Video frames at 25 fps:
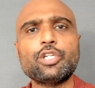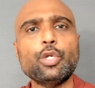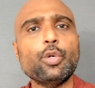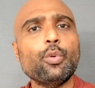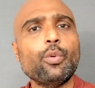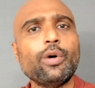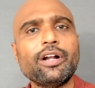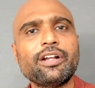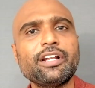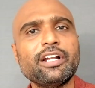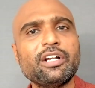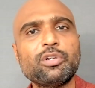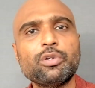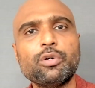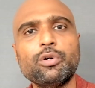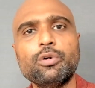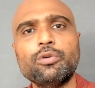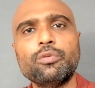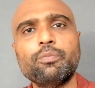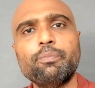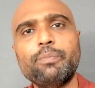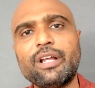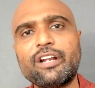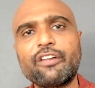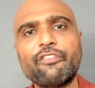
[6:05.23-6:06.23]
you wanted
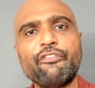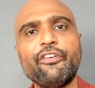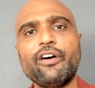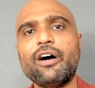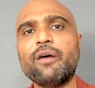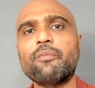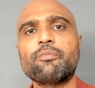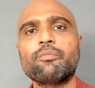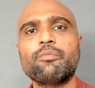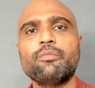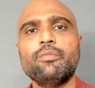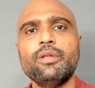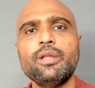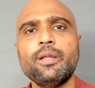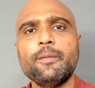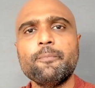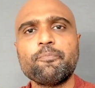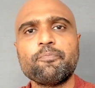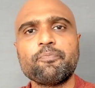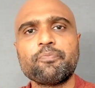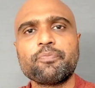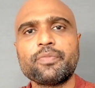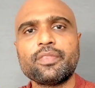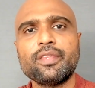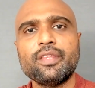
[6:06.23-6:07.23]
to perform.
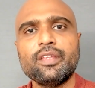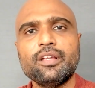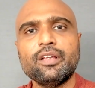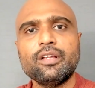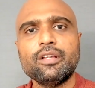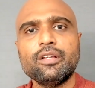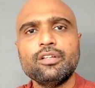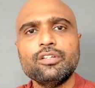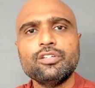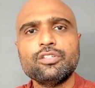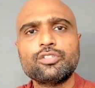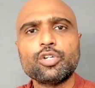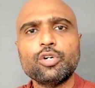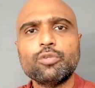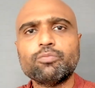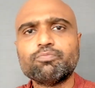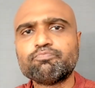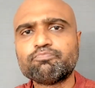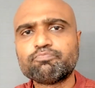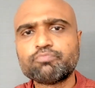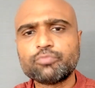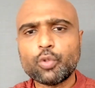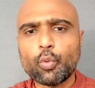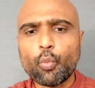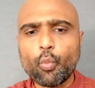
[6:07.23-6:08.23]

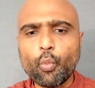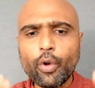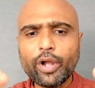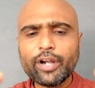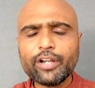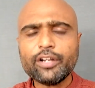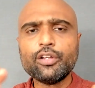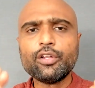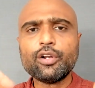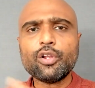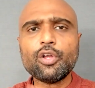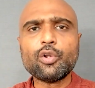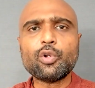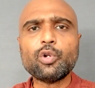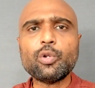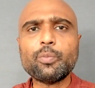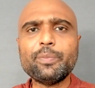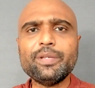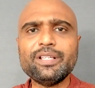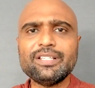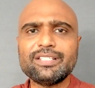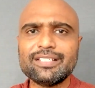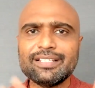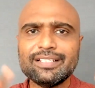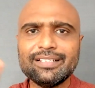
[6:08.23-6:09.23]
So 1 crore
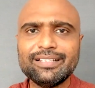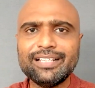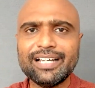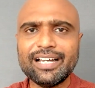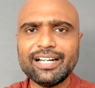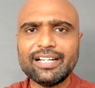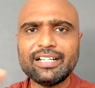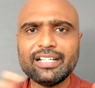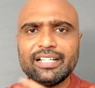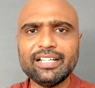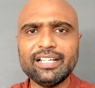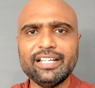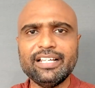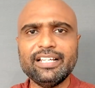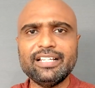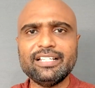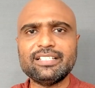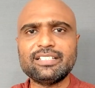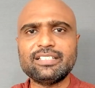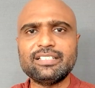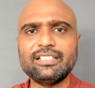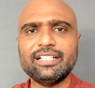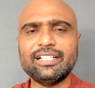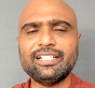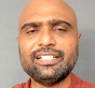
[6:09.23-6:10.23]
rupees, that
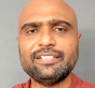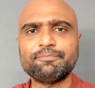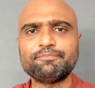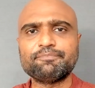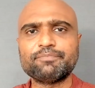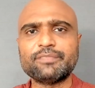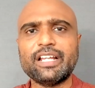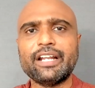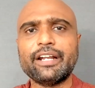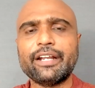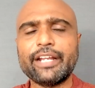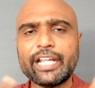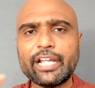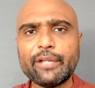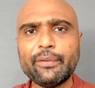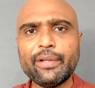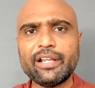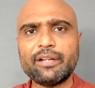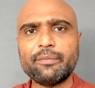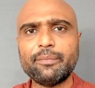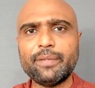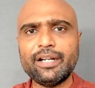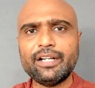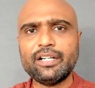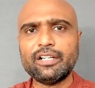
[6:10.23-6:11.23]
is the
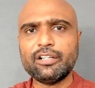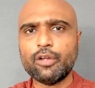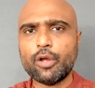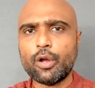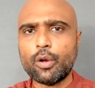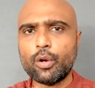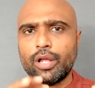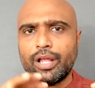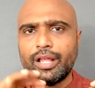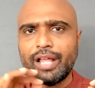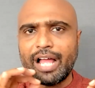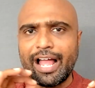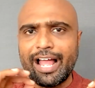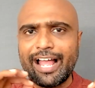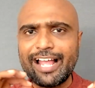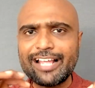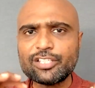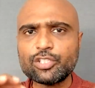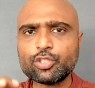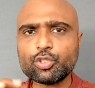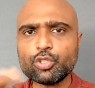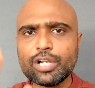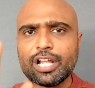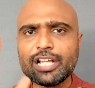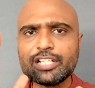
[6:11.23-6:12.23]
requirement.
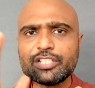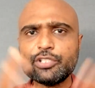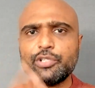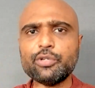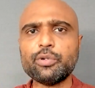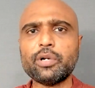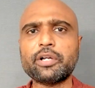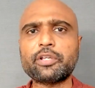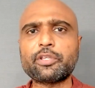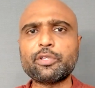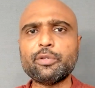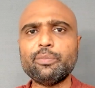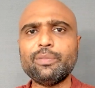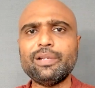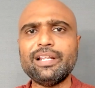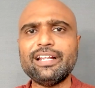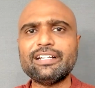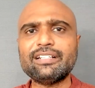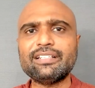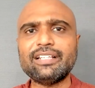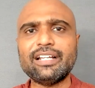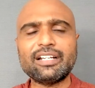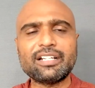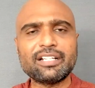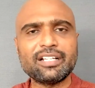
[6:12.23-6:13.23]
As soon as you
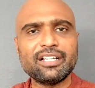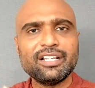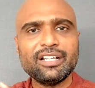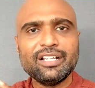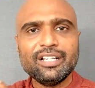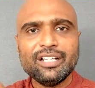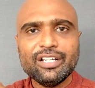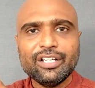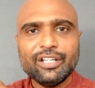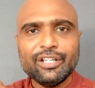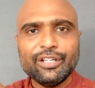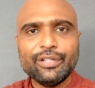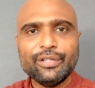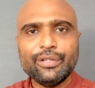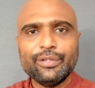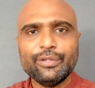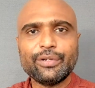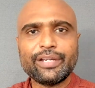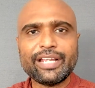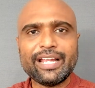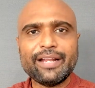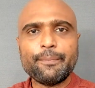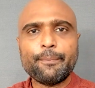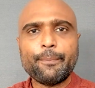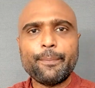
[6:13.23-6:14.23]
accumulate that, you
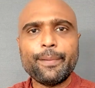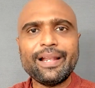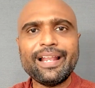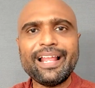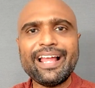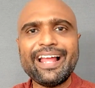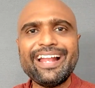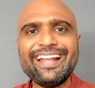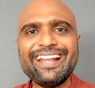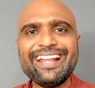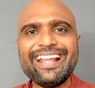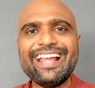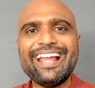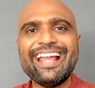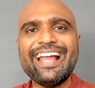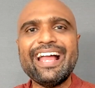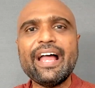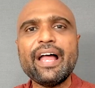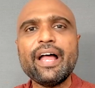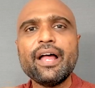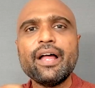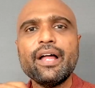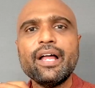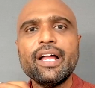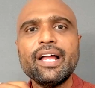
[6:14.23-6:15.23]
can plan
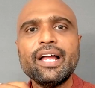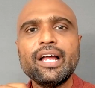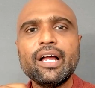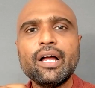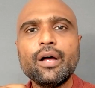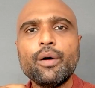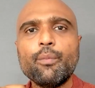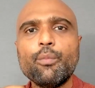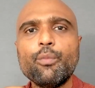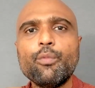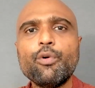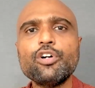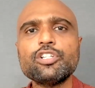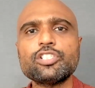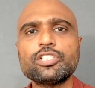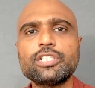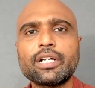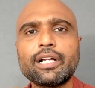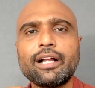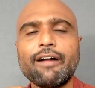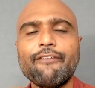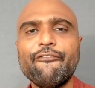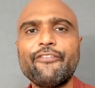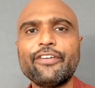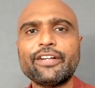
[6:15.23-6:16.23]
a most
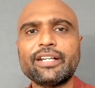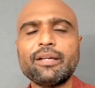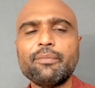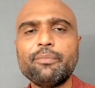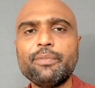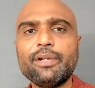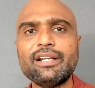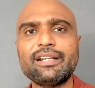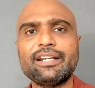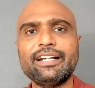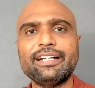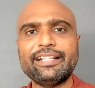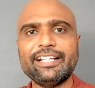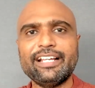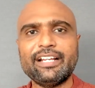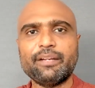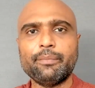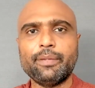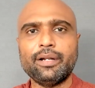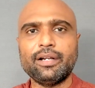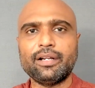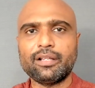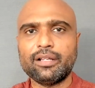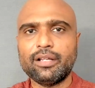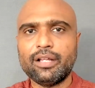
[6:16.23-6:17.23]
comfortable
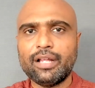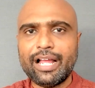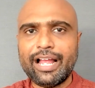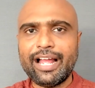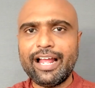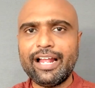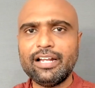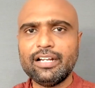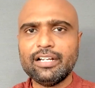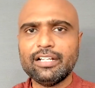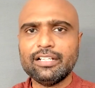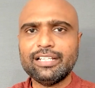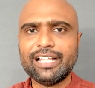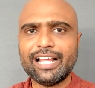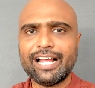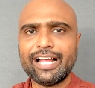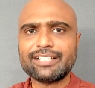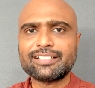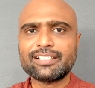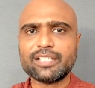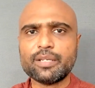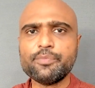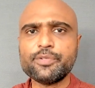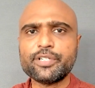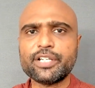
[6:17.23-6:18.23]
retirement. And the
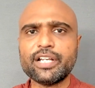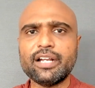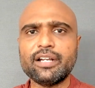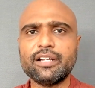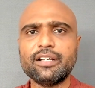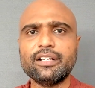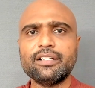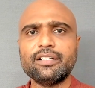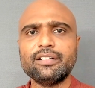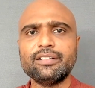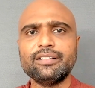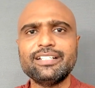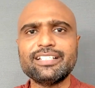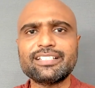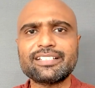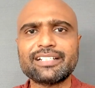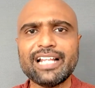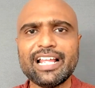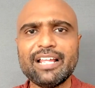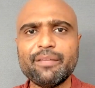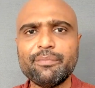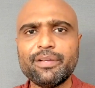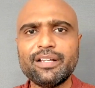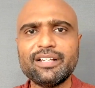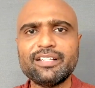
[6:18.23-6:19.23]
assumption,
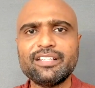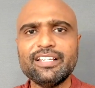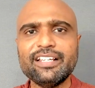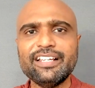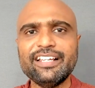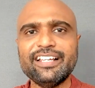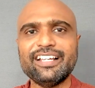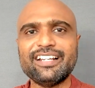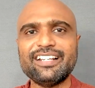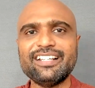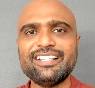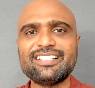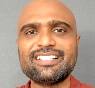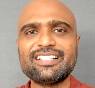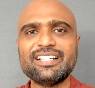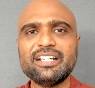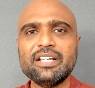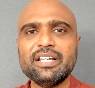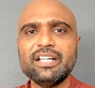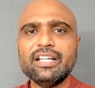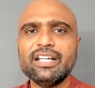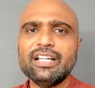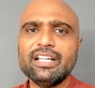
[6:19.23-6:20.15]
disclaimers here is,